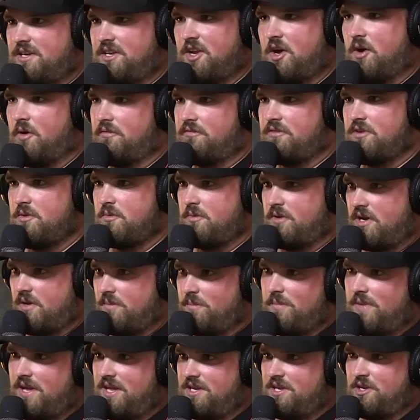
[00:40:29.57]
If you
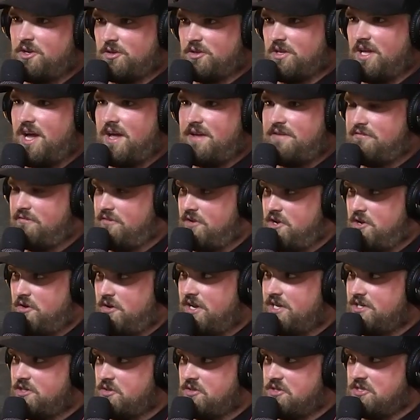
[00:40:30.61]
commit your life or you're
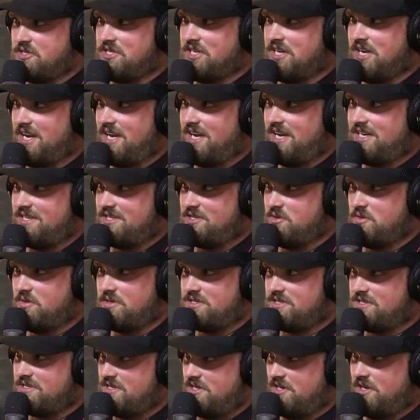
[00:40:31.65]
interested in it to
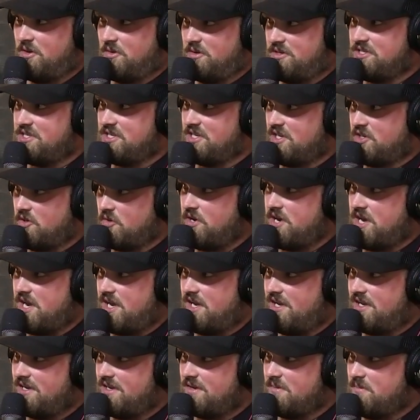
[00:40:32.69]
a
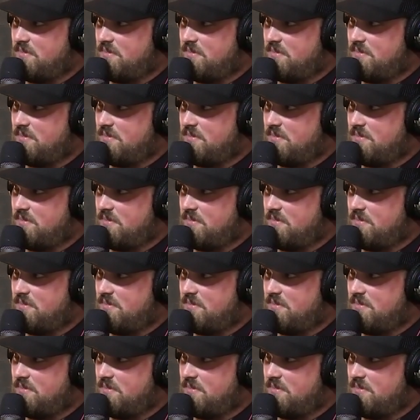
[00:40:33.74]
degree